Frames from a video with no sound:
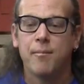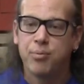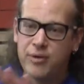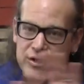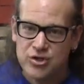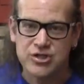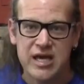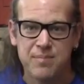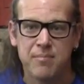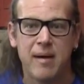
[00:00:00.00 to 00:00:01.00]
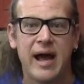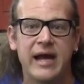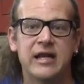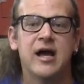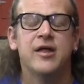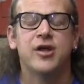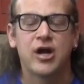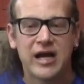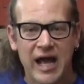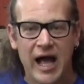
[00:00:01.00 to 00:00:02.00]
please let's keep in mind the
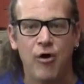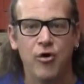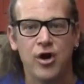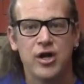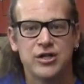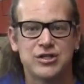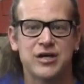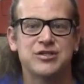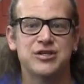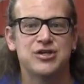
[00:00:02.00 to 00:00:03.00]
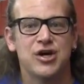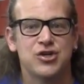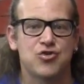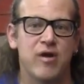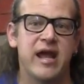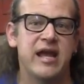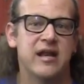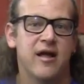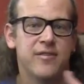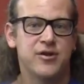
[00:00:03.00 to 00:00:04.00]
collar doesn't
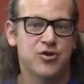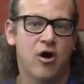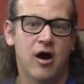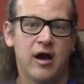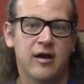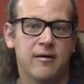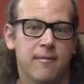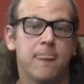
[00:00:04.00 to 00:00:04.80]
train the dog.